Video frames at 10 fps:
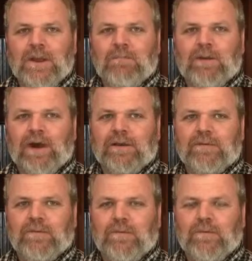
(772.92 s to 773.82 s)

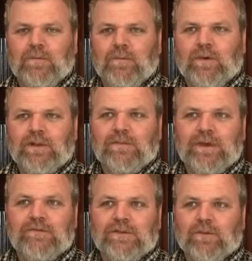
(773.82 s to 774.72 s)
But one of the
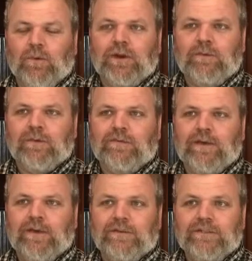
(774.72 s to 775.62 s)
benefits of working with
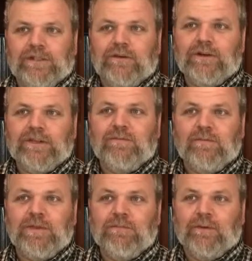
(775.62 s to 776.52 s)
Found is that there are a team of
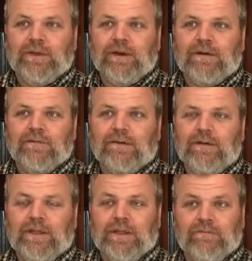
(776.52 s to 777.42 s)
people there,
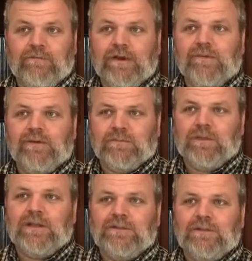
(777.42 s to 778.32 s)
and they're very
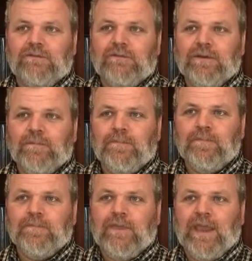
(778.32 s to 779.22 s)
responsive.
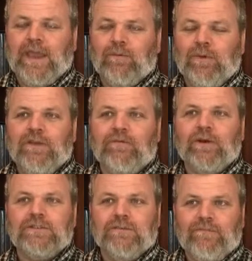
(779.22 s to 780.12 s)
And we have
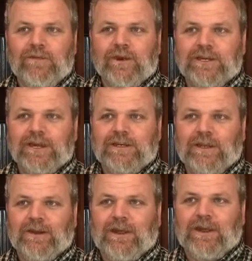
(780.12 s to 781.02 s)
run some very tight
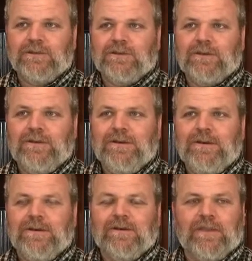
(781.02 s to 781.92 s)
deadlines.
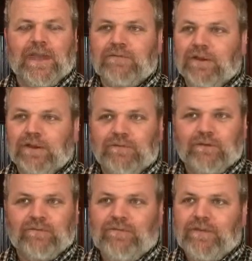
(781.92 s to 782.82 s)
They have
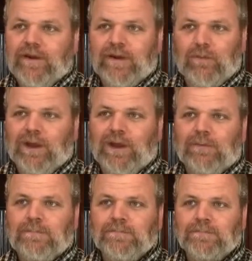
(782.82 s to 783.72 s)
delivered very well.